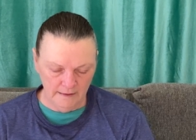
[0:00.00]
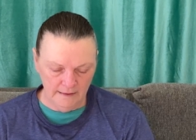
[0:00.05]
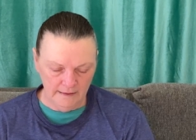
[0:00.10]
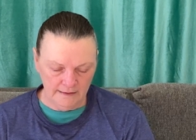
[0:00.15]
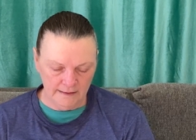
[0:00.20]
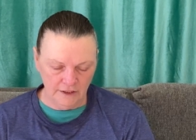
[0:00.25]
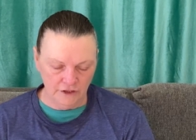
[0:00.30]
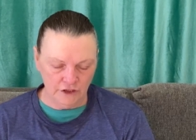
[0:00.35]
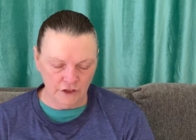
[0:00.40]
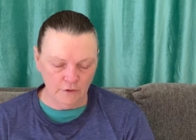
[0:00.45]

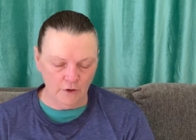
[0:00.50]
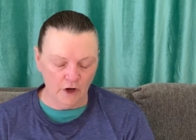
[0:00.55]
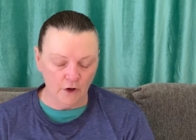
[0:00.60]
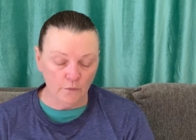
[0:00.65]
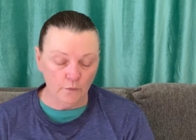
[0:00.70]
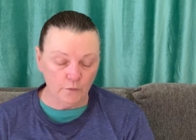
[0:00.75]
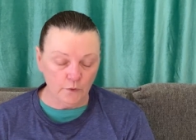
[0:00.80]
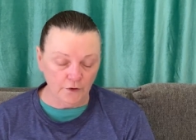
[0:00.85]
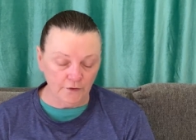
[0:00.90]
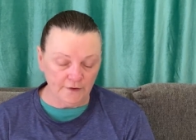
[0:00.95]
says, You are
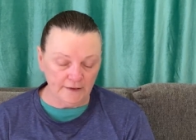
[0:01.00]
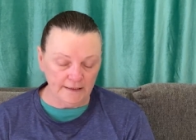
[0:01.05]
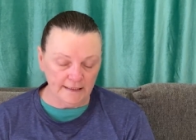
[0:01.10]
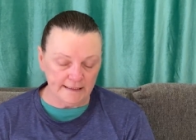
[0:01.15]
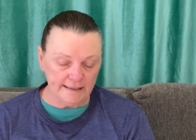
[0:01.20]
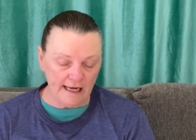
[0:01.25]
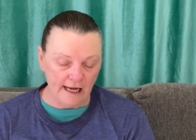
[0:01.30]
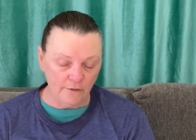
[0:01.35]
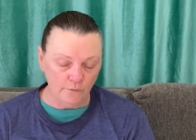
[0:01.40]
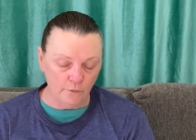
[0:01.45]
worthless
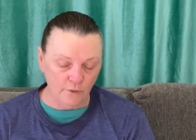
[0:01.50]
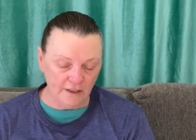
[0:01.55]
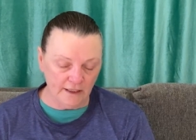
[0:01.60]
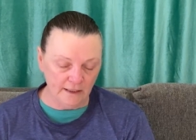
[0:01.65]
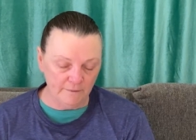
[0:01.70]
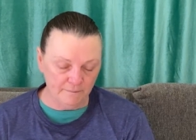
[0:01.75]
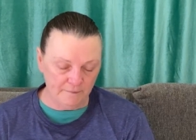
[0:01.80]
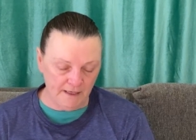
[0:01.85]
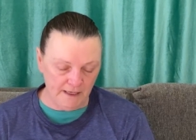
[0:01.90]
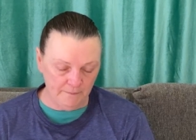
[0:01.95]
and
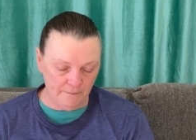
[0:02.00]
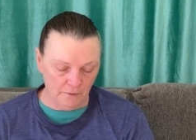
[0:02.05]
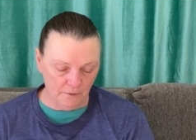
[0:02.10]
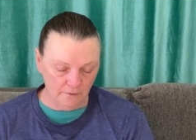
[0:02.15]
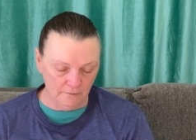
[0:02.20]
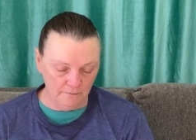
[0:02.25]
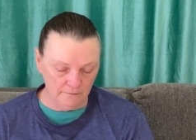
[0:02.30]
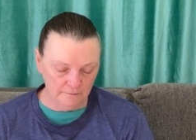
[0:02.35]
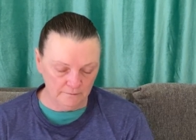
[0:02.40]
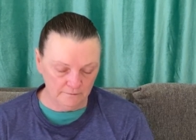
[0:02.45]
wicked
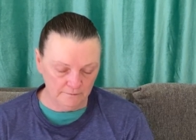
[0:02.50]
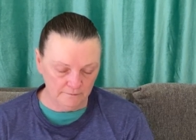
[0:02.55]
people.